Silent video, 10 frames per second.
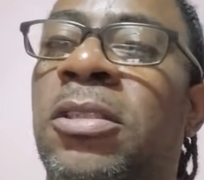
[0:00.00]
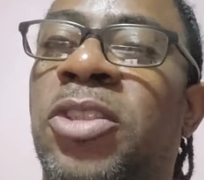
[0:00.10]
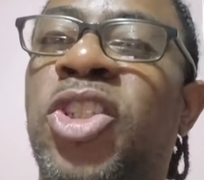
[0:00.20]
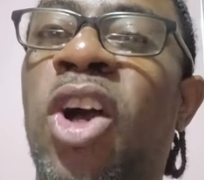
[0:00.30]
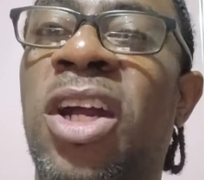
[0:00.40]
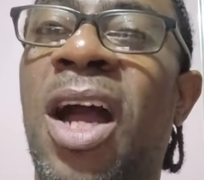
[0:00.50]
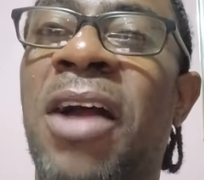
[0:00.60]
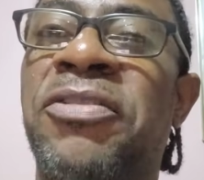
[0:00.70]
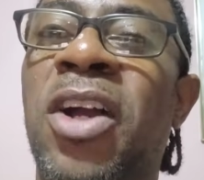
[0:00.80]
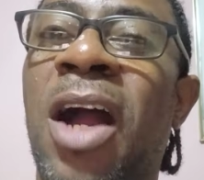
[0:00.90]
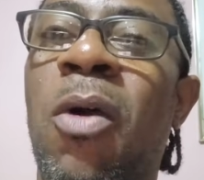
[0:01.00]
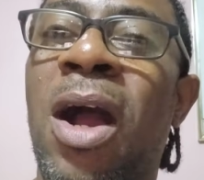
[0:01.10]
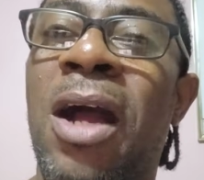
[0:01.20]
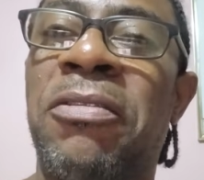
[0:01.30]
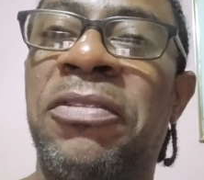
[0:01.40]
Chuck off down a
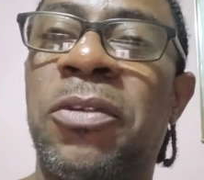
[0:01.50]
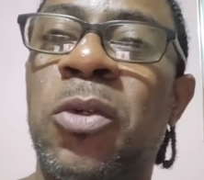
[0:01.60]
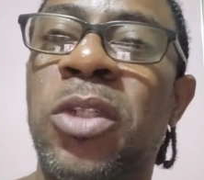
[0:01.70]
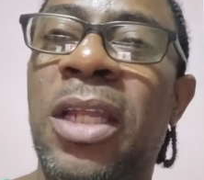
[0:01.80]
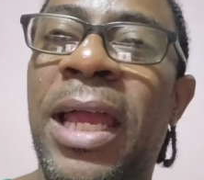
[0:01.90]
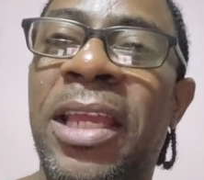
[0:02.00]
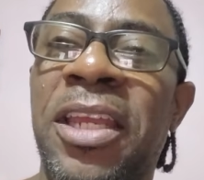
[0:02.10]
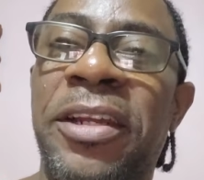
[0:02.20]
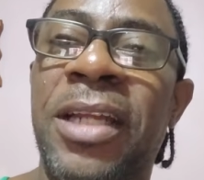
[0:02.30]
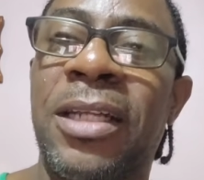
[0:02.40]
wharf. Who not like hear that?